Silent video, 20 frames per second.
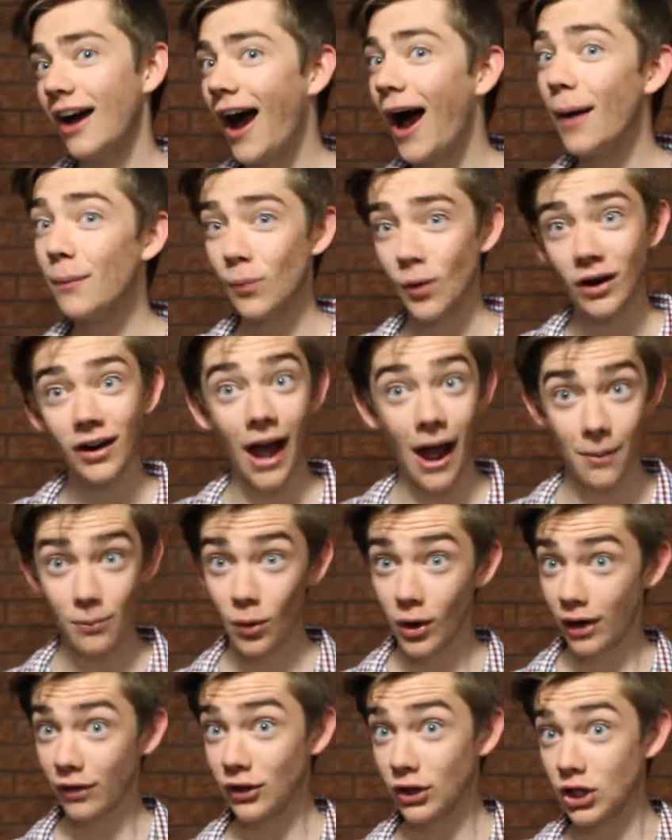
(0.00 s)
I'm
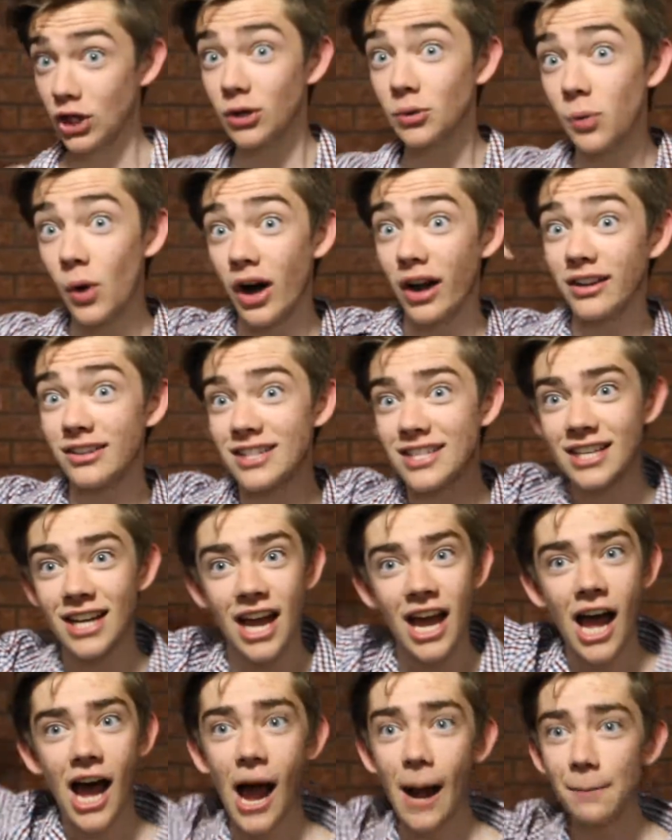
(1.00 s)
one of the good ones.
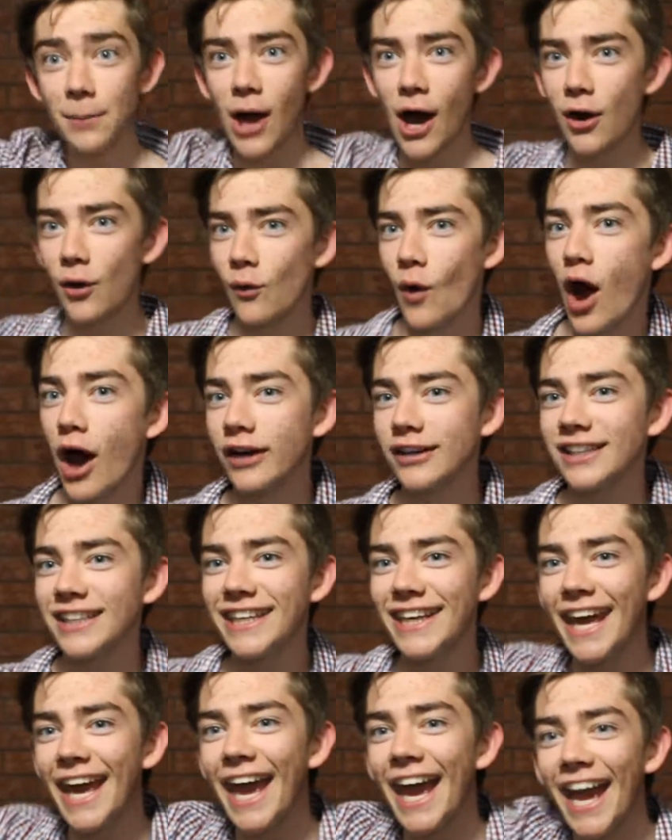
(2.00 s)
I'm not a rotten
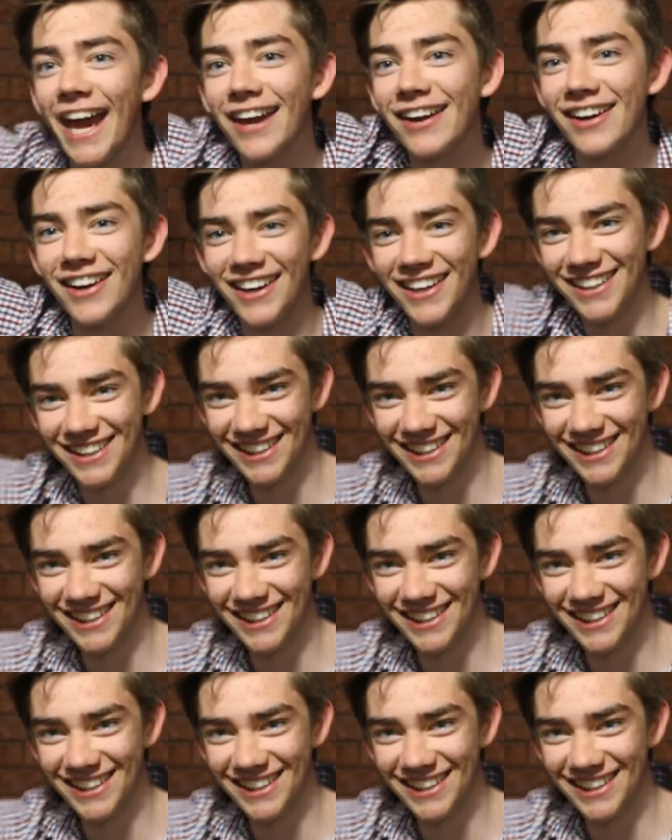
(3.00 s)
kid.